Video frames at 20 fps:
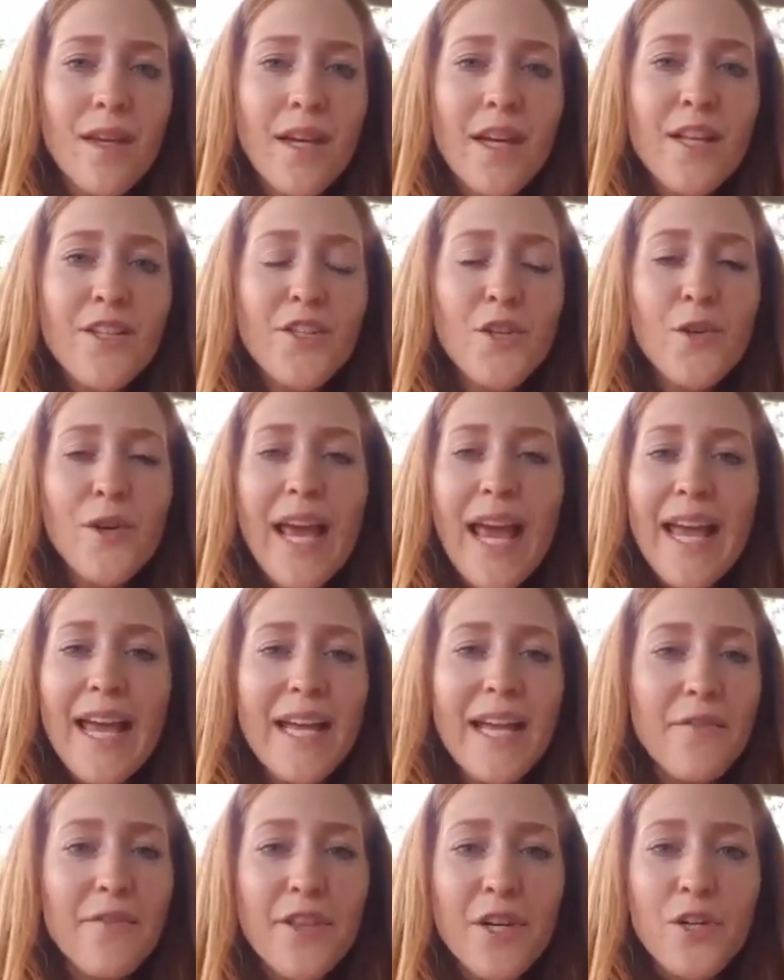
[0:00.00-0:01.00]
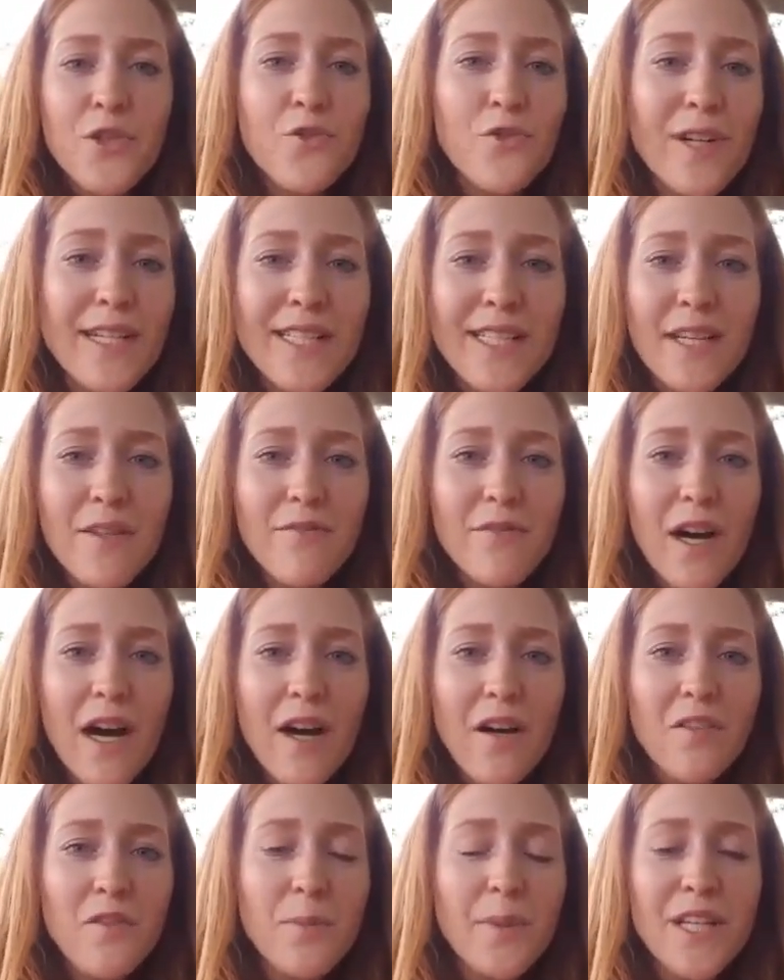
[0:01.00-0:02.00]
It's okay if there's risk
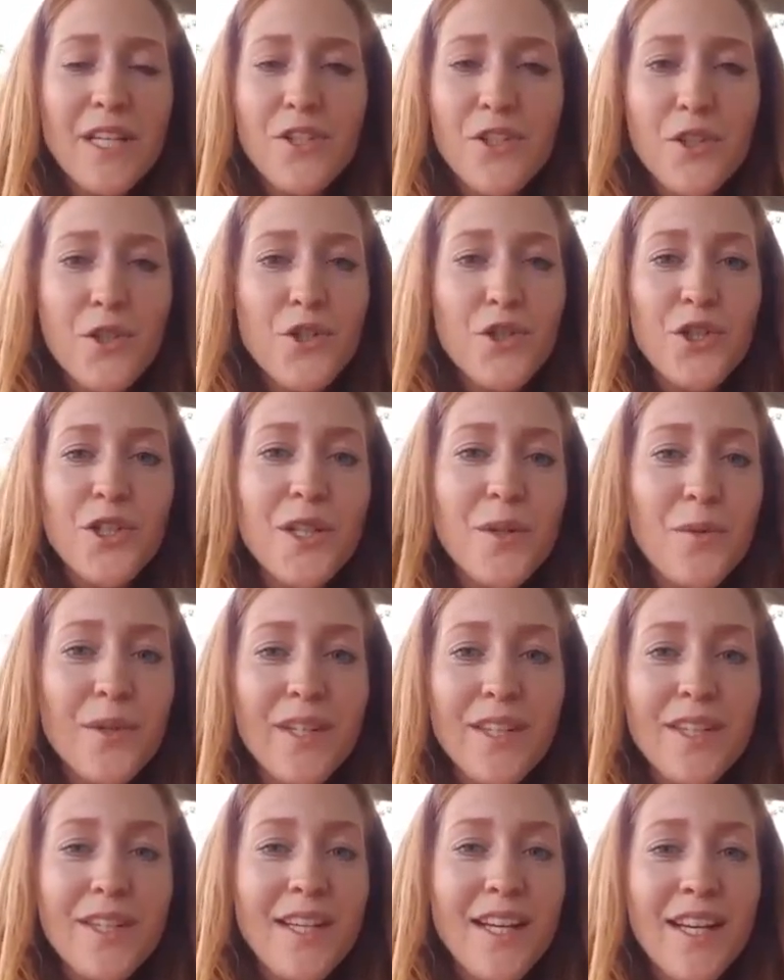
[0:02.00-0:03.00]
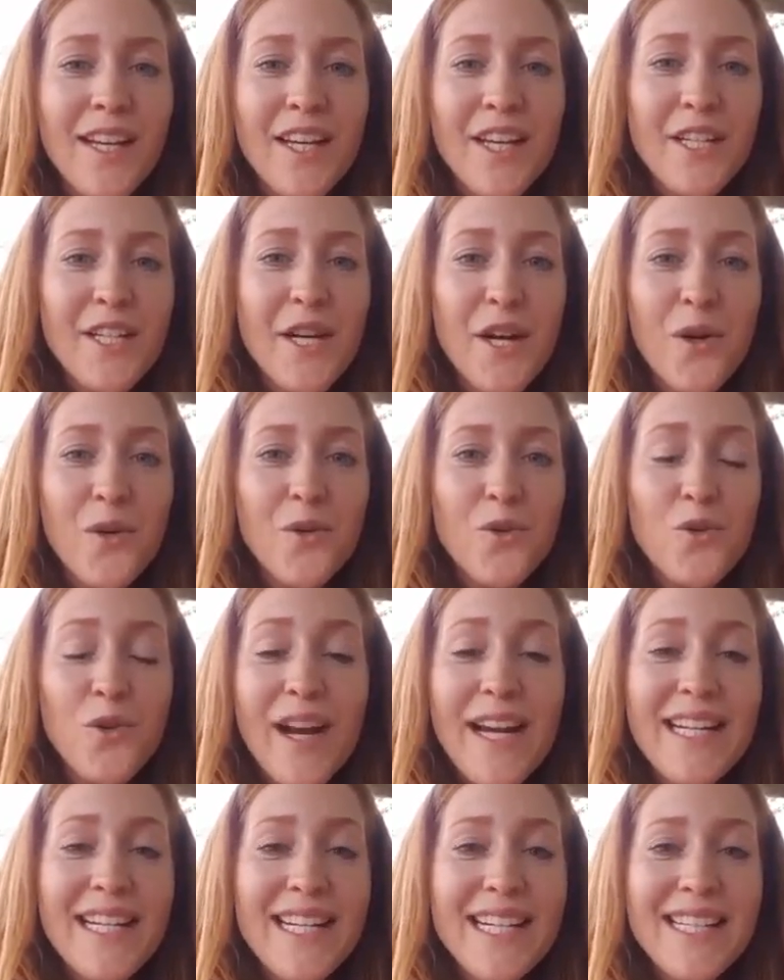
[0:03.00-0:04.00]
involved, because usually with, you know,
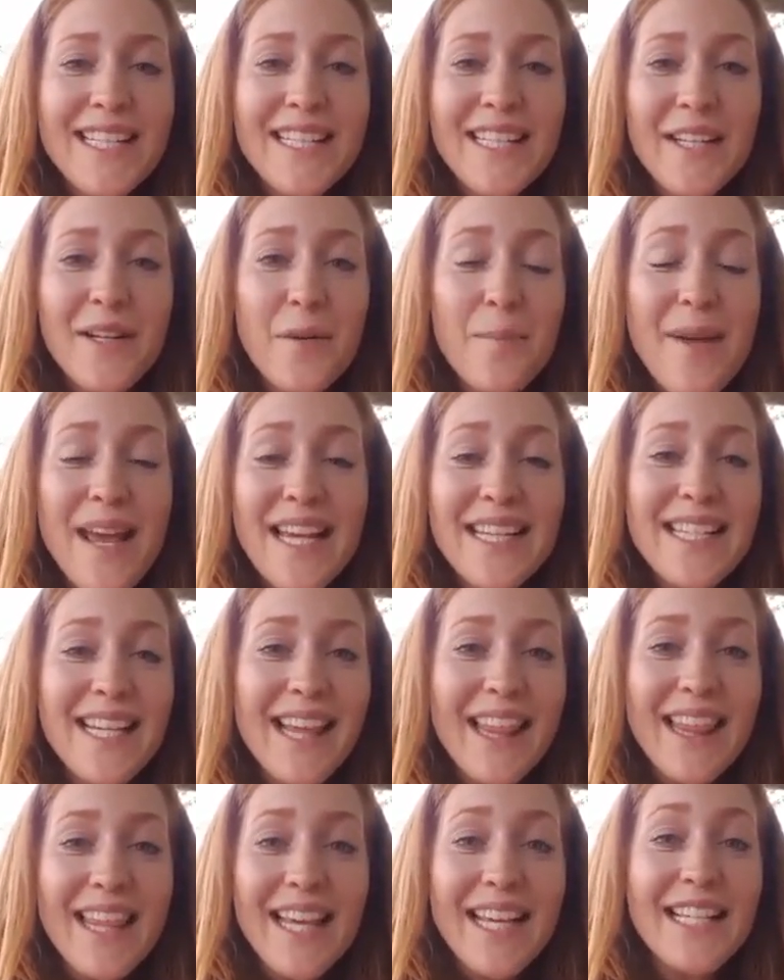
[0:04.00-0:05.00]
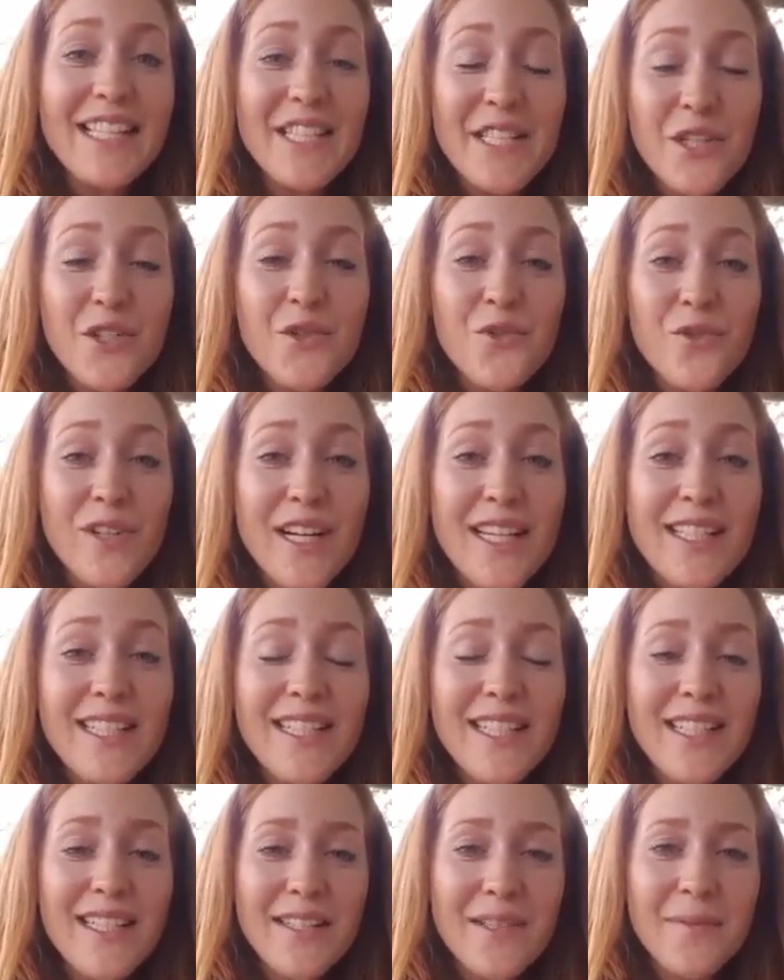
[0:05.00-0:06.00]
greatness and amazing things, there's
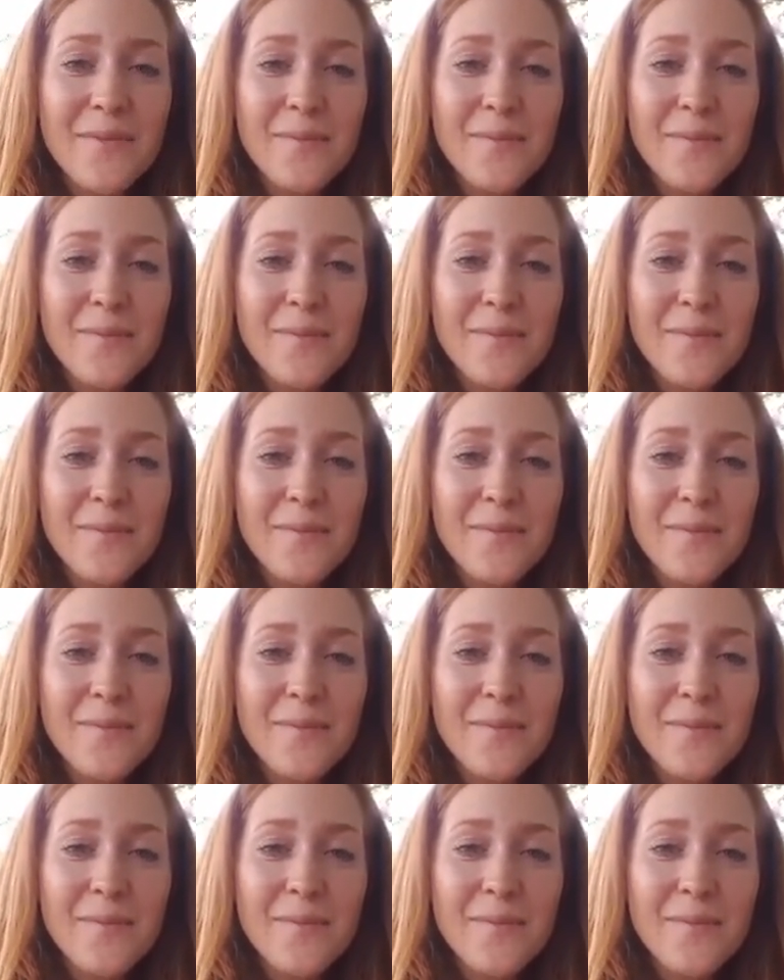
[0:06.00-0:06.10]
risk.